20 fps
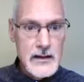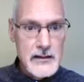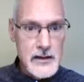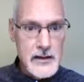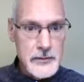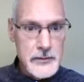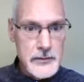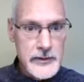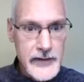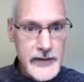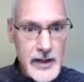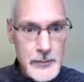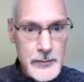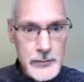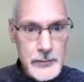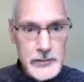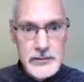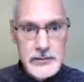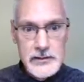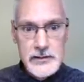Another
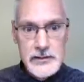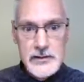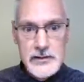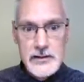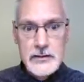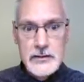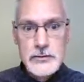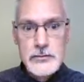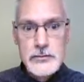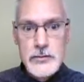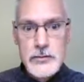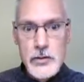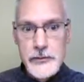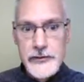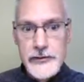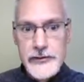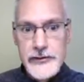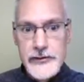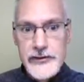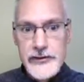example,
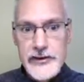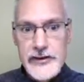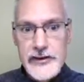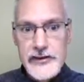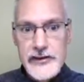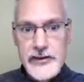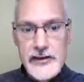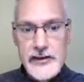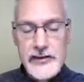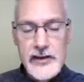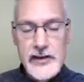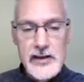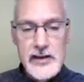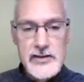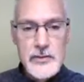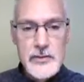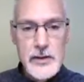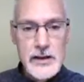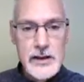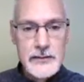glucose,
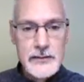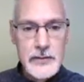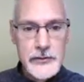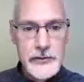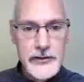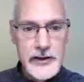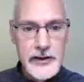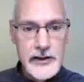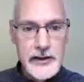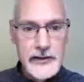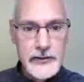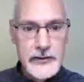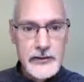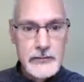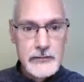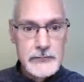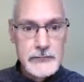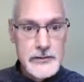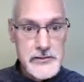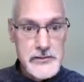
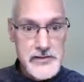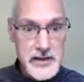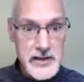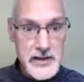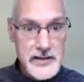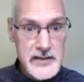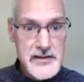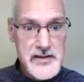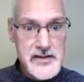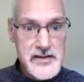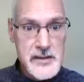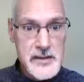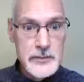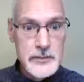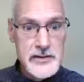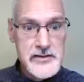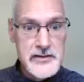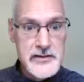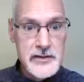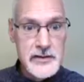C6H12O6. Reducing it to
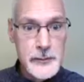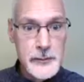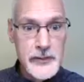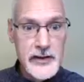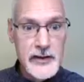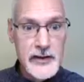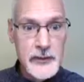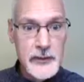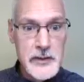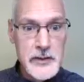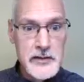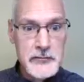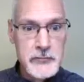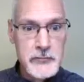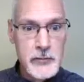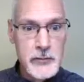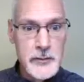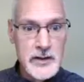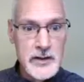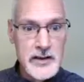simplest terms gives me the
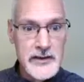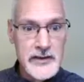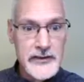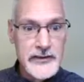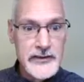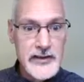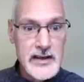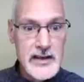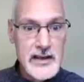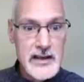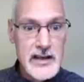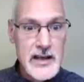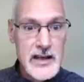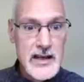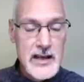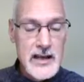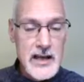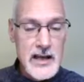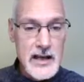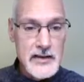formula
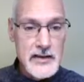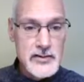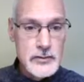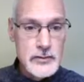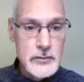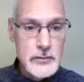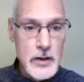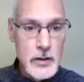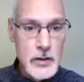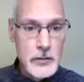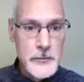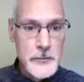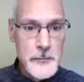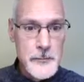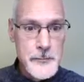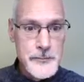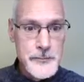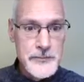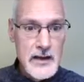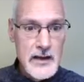CH2O.
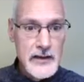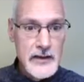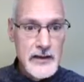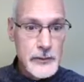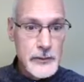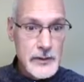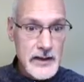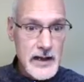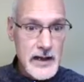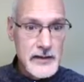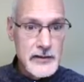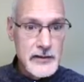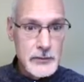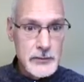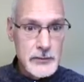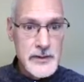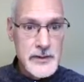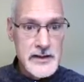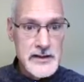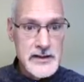So again, there
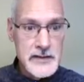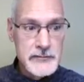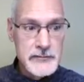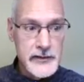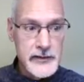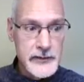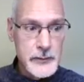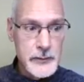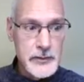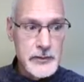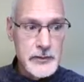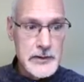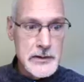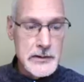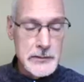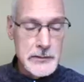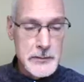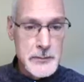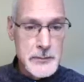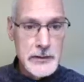would be a difference
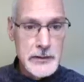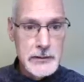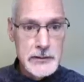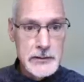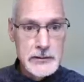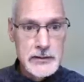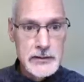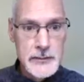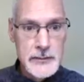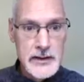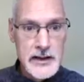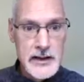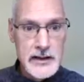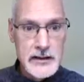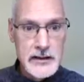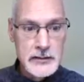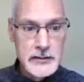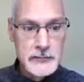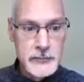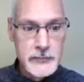between their empirical and
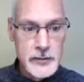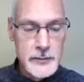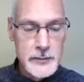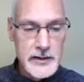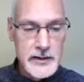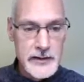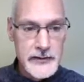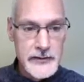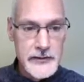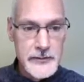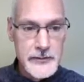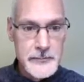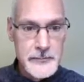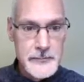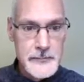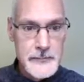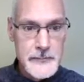molecular formulas.